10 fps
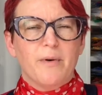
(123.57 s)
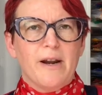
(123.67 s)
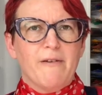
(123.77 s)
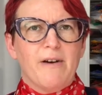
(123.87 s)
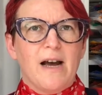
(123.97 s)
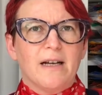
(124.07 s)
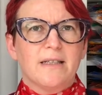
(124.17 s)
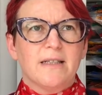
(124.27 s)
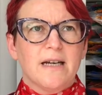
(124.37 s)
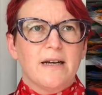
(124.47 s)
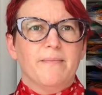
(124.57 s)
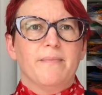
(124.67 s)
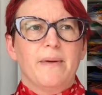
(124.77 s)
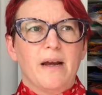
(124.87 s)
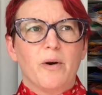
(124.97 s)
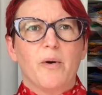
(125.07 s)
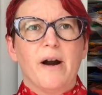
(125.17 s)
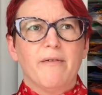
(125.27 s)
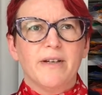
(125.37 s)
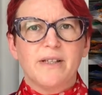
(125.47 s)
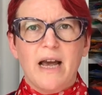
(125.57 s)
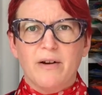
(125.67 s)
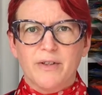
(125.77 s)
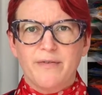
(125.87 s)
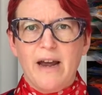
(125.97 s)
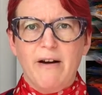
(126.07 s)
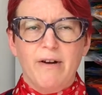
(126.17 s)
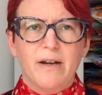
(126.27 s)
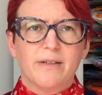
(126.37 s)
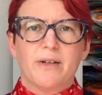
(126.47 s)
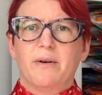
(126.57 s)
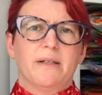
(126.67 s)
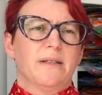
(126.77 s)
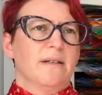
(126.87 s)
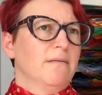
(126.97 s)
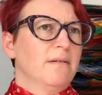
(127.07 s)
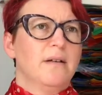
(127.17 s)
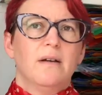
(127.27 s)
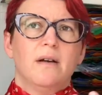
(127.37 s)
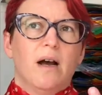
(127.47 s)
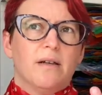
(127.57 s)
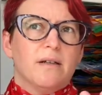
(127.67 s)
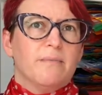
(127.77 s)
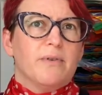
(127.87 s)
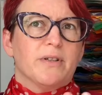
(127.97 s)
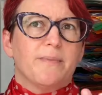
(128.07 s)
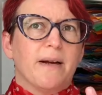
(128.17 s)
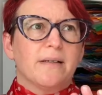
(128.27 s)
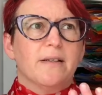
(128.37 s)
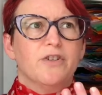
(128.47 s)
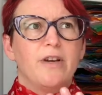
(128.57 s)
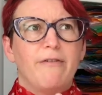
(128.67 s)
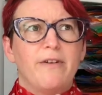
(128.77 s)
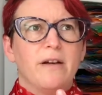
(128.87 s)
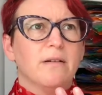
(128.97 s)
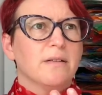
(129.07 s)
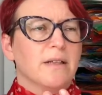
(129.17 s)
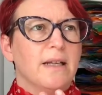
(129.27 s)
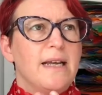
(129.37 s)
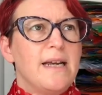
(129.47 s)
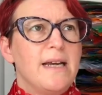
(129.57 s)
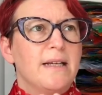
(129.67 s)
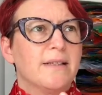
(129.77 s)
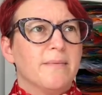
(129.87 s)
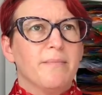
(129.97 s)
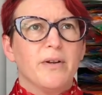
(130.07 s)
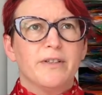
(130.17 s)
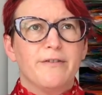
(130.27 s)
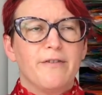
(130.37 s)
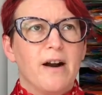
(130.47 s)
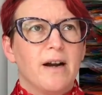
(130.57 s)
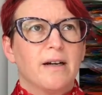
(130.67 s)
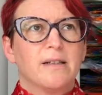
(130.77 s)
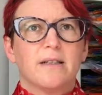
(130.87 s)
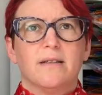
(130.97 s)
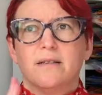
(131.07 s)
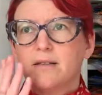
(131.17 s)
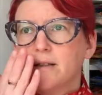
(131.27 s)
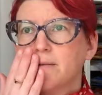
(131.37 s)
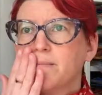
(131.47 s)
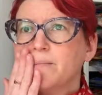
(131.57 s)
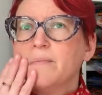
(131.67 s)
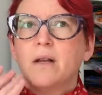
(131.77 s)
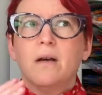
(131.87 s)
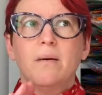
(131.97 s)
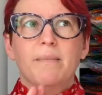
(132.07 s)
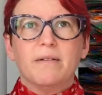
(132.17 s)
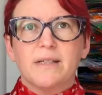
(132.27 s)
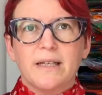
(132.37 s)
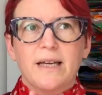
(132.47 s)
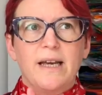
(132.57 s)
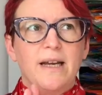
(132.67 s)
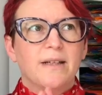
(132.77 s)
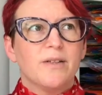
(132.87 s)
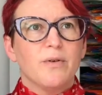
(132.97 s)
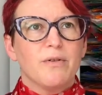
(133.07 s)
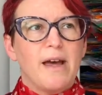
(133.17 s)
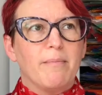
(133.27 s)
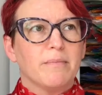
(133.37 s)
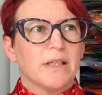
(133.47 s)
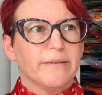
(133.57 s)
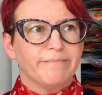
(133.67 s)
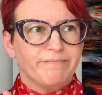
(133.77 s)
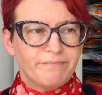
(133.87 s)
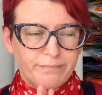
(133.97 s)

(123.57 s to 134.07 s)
of when I've had inquiries out of area, so I'd done prospects in Sheffield and Leeds and Pontefract and Milton Keynes, Northampton.